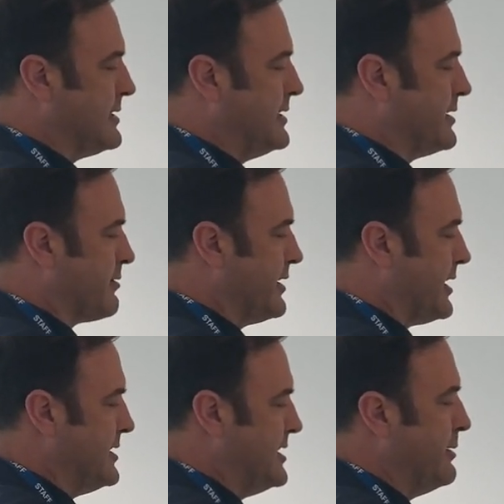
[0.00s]
83,
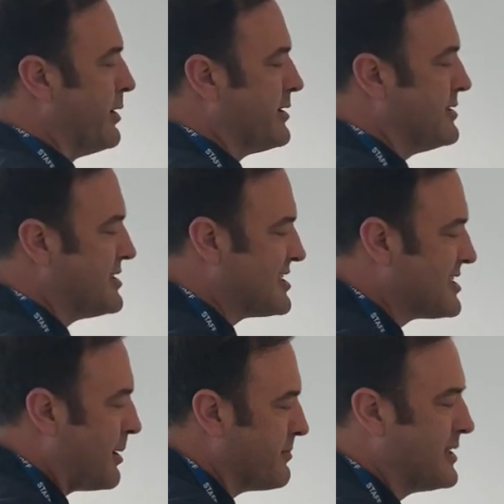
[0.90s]
81, and
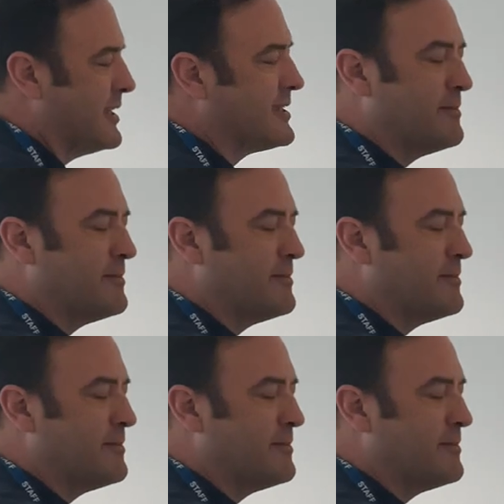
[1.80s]
something,